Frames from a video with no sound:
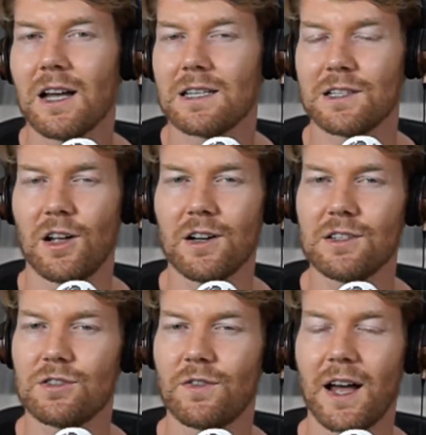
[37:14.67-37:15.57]
As long
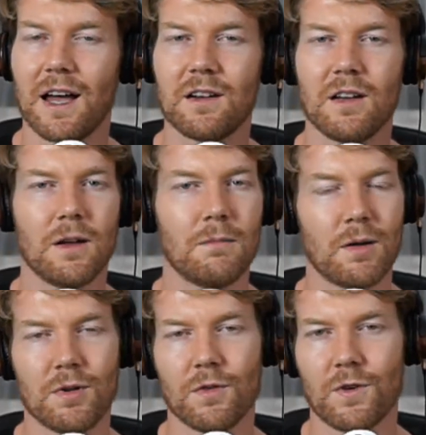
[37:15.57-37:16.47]
as you've had
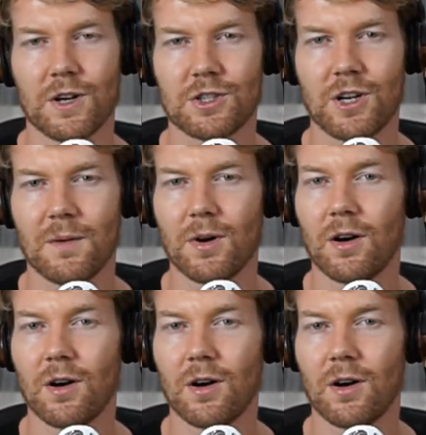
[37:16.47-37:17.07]
maybe a fresh cup